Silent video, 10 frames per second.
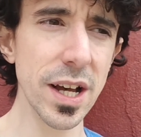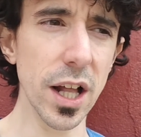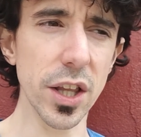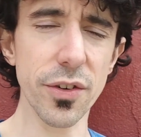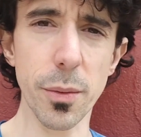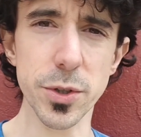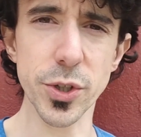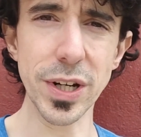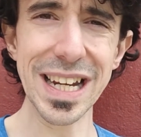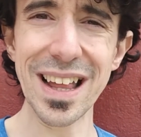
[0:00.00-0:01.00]
a lot of
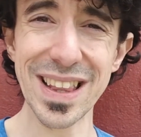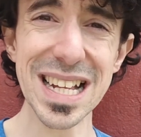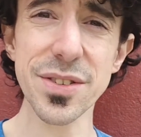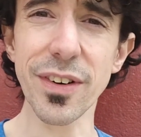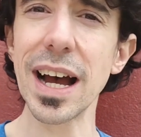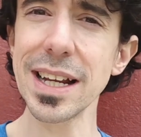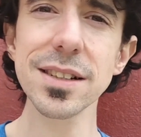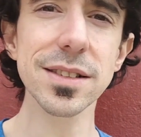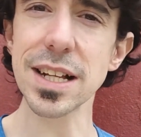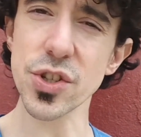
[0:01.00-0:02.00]
opportunity, and that's
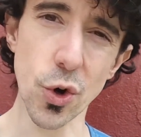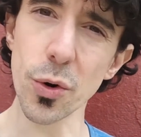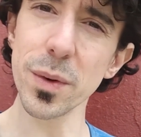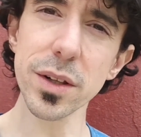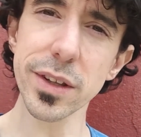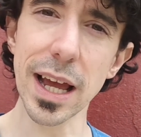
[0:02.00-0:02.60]
fine, that's normal.